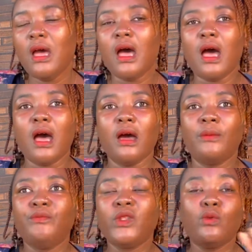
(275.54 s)
are
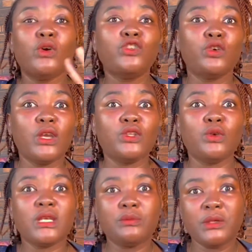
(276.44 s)
what you're going to
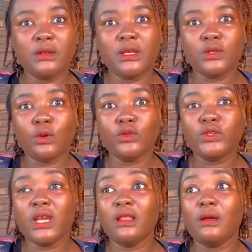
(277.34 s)
experience
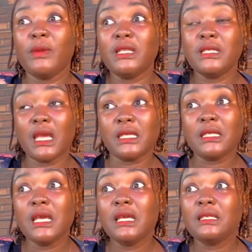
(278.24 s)
altogether, but yes,
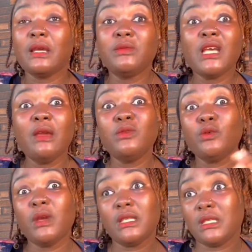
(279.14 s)
sometimes you
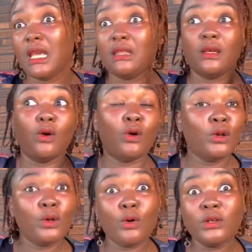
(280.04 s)
might get the whole
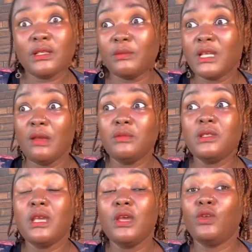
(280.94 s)
load. Sometimes
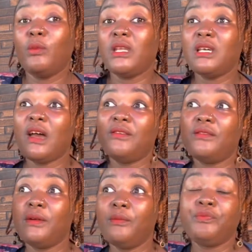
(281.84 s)
you might have
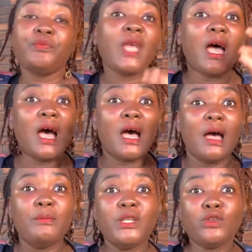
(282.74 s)
a
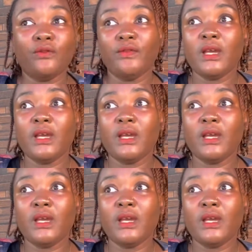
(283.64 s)
bit of